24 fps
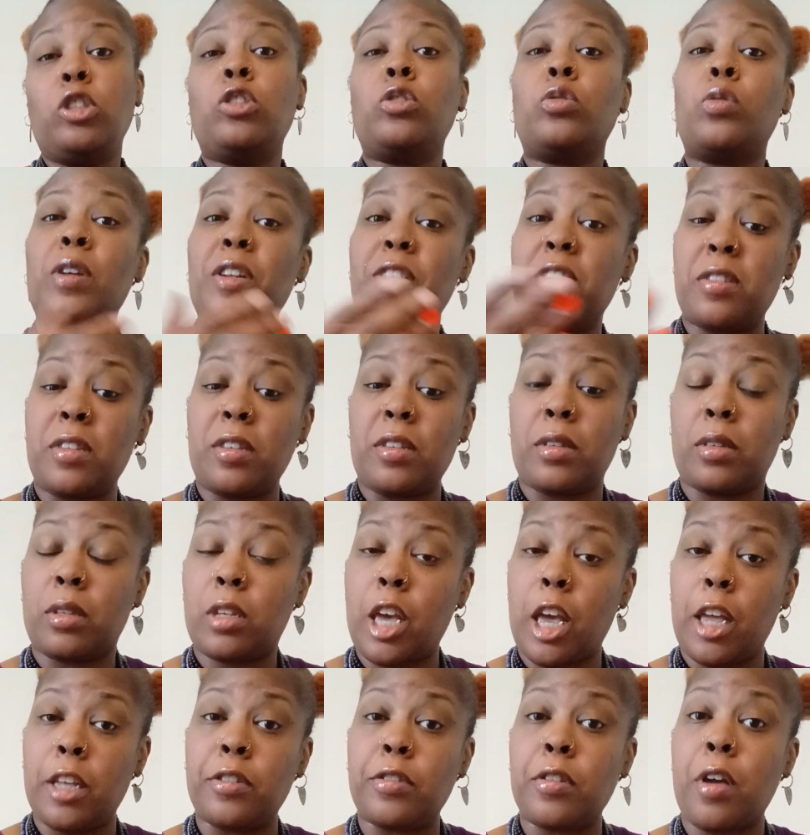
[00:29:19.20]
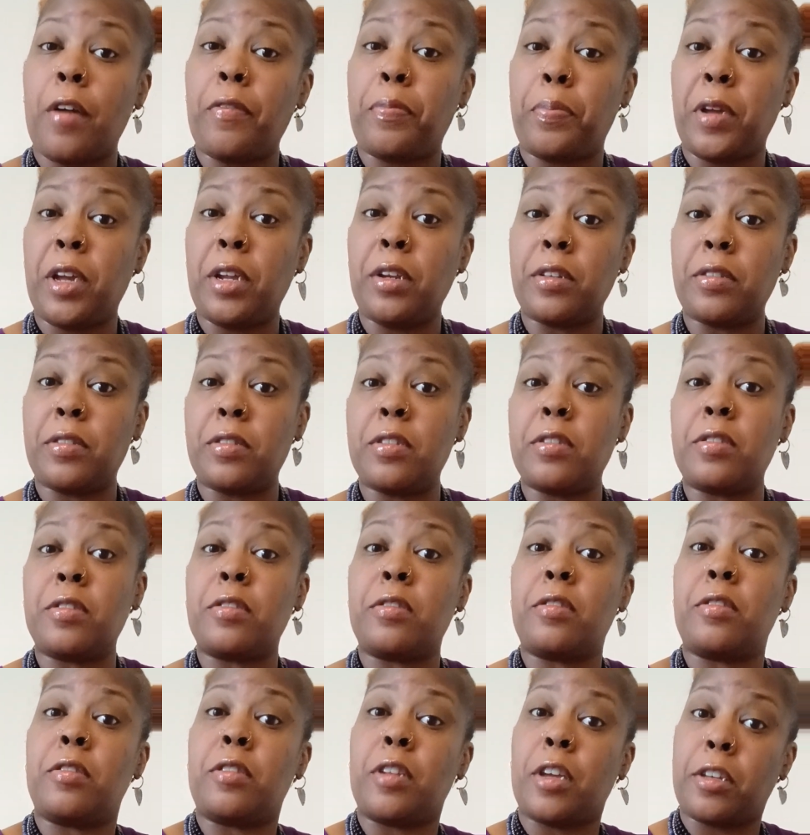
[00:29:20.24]
or cuts off penises
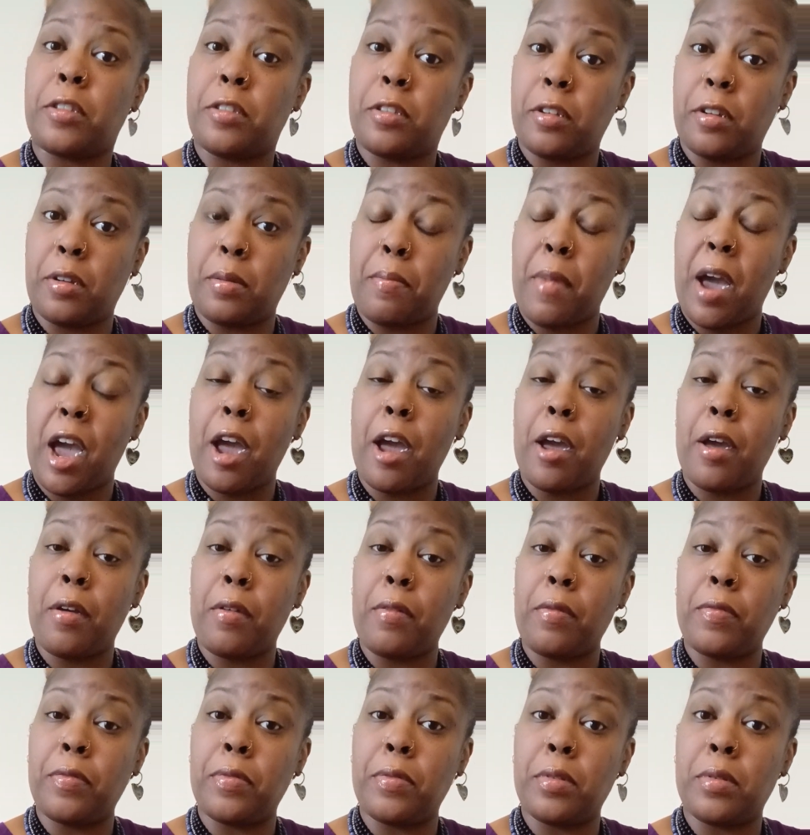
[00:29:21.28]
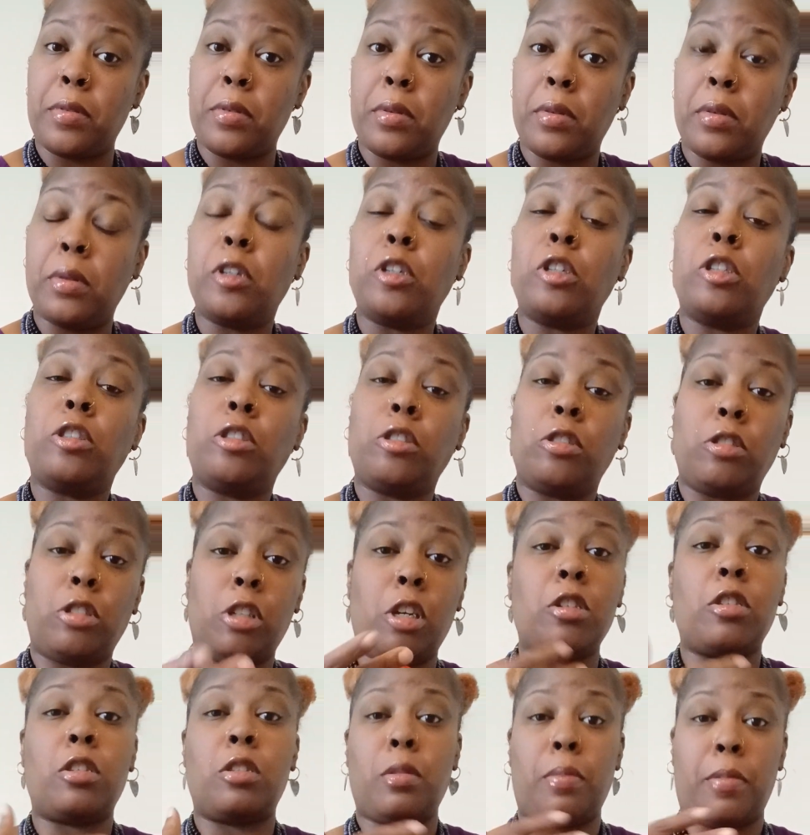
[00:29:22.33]
and sticks it in mouths.
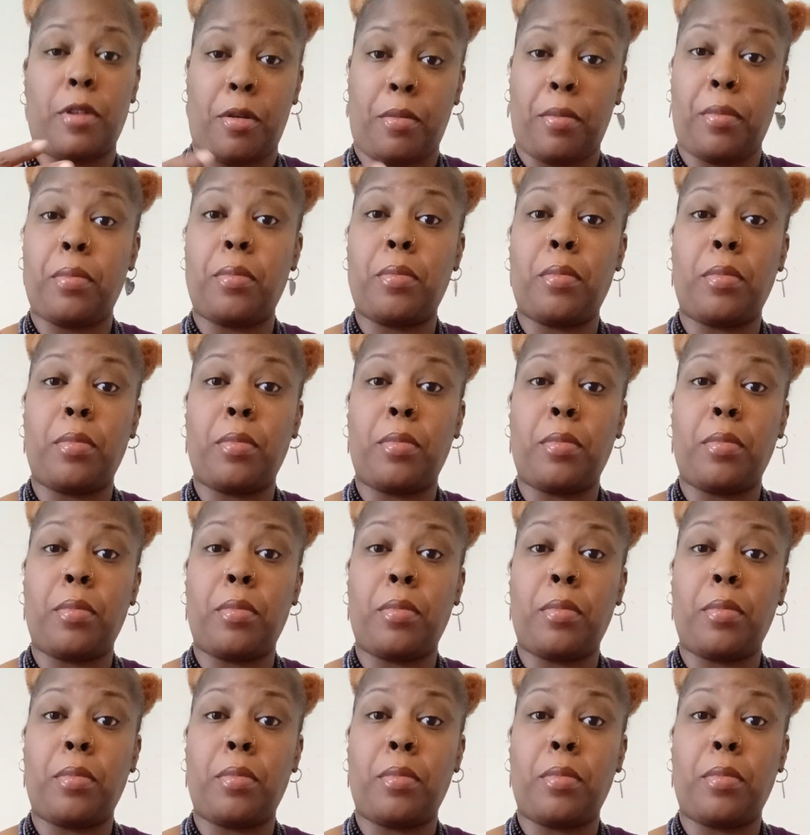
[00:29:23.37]
That's about.